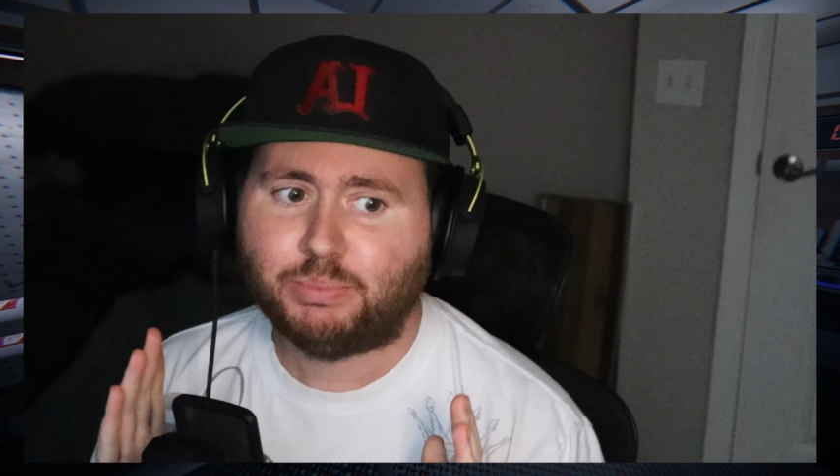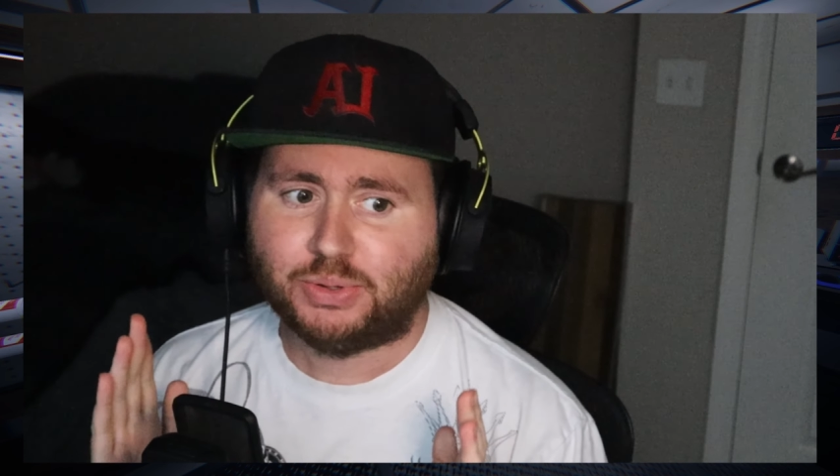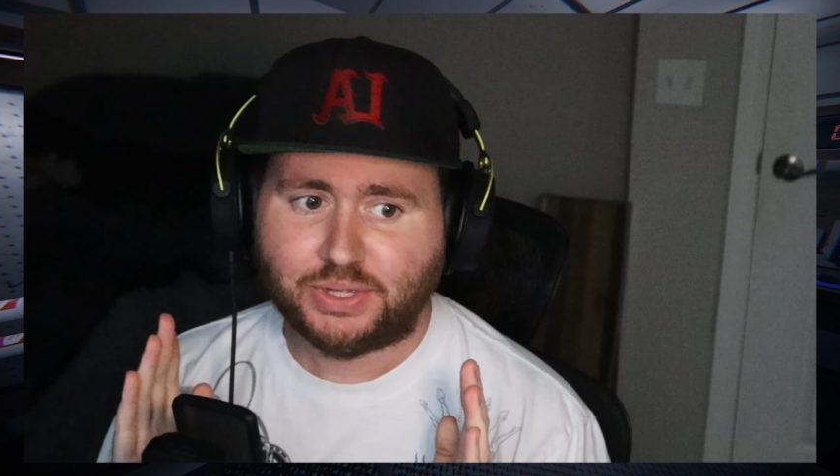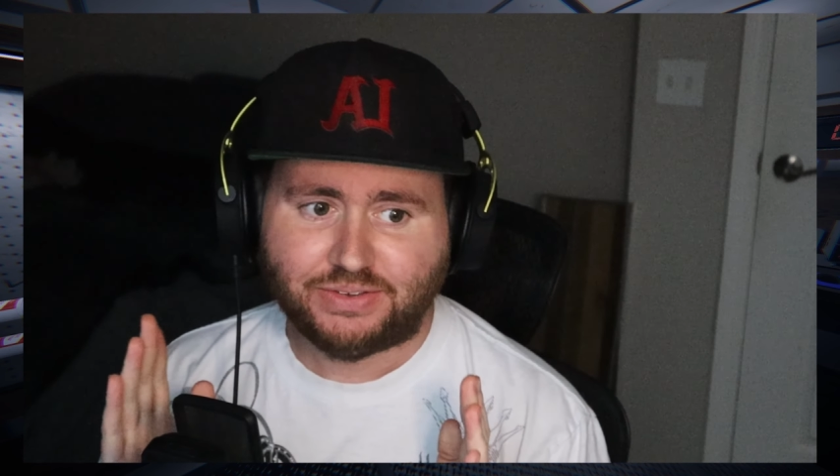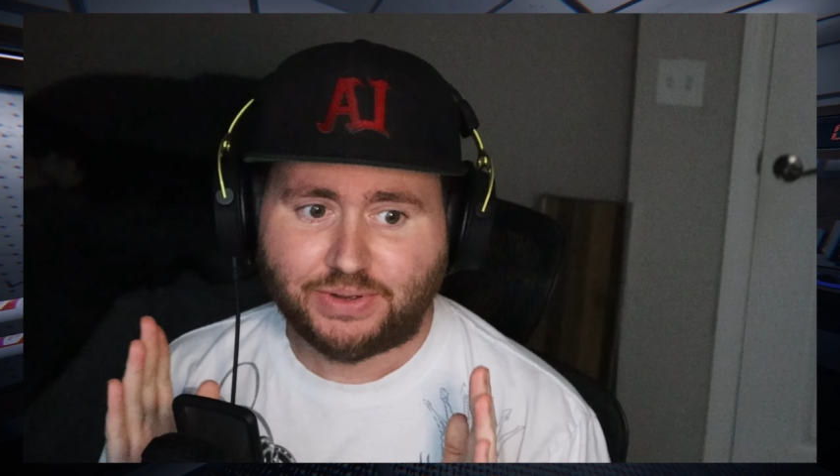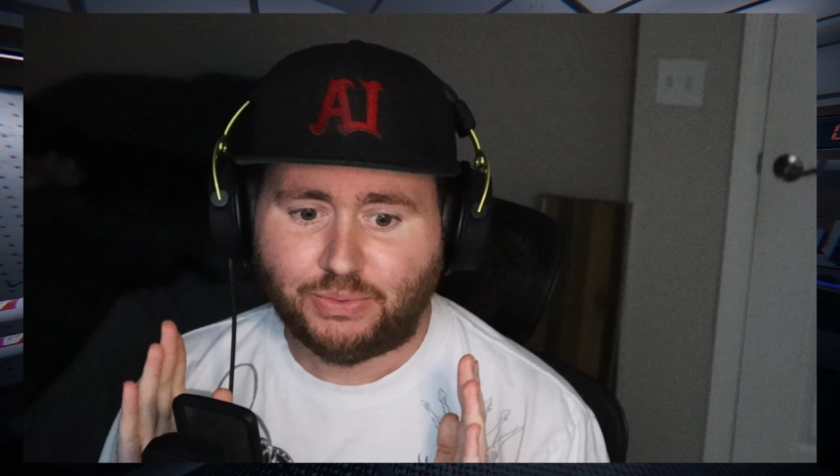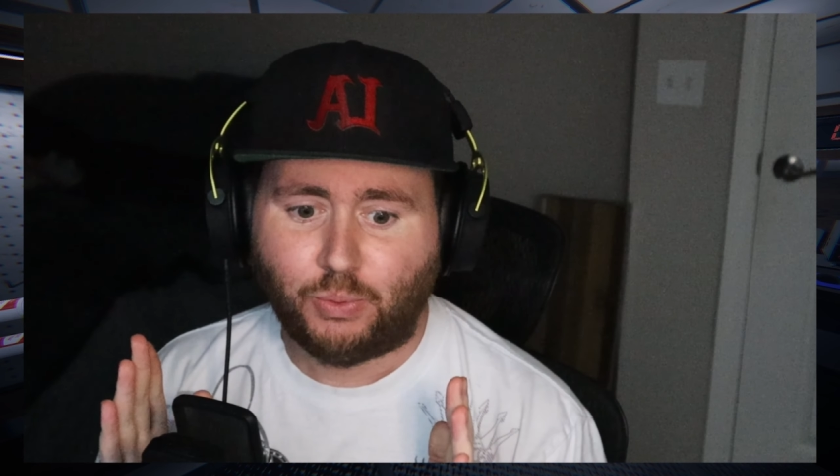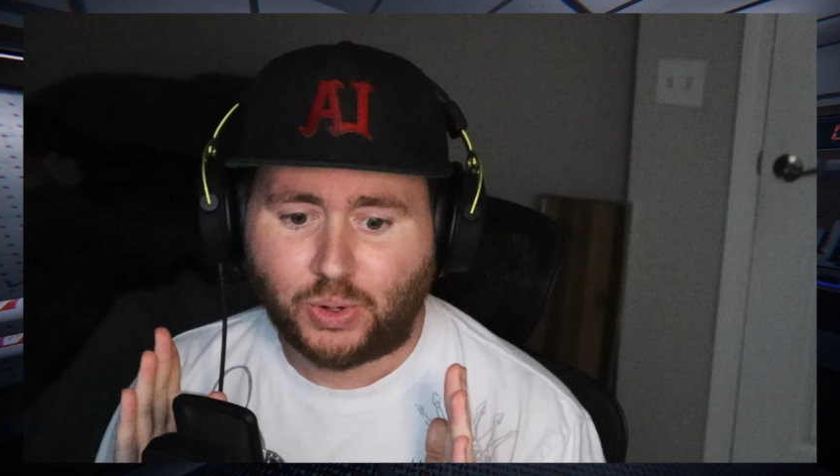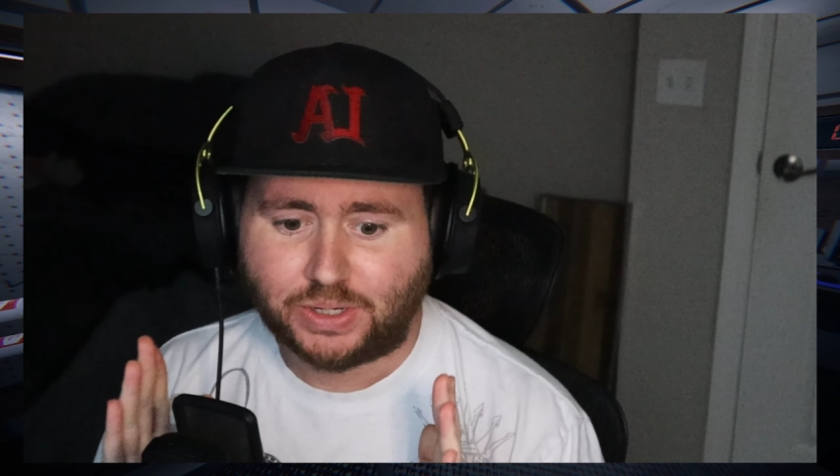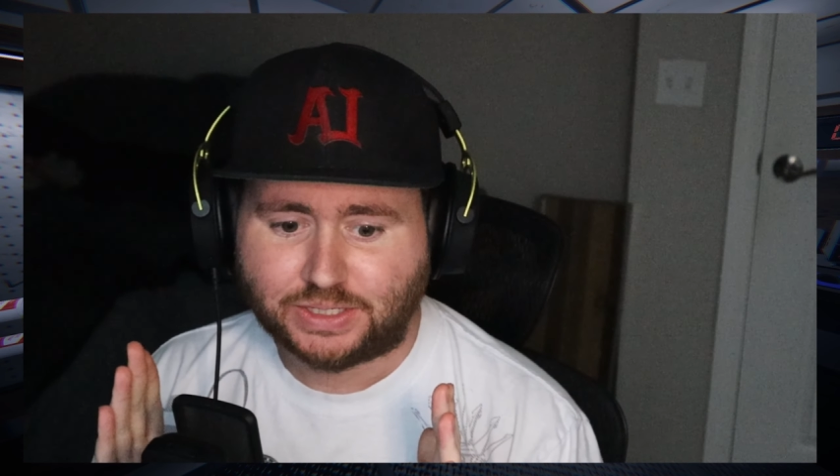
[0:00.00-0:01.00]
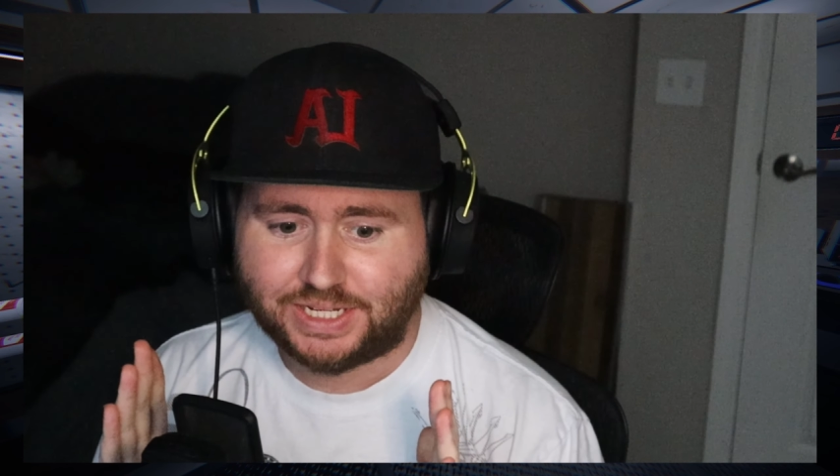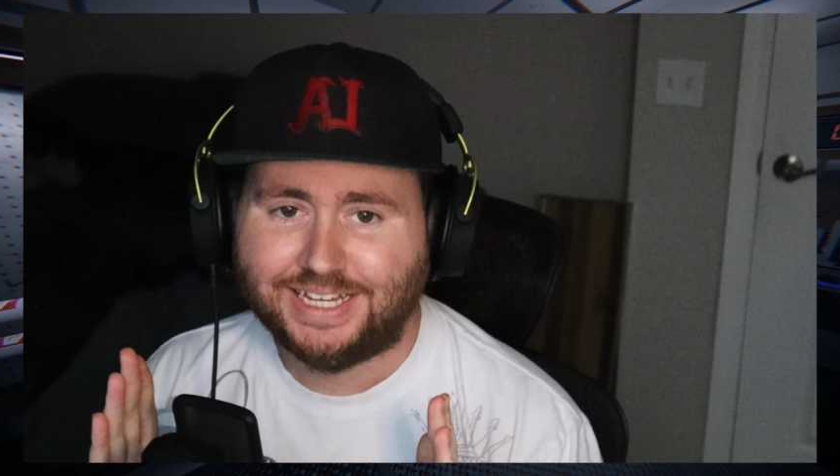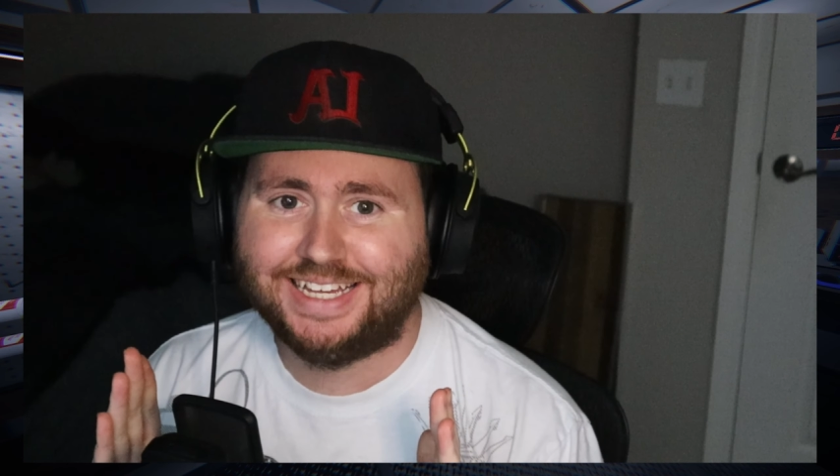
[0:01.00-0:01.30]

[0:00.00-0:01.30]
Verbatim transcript: believe it worked.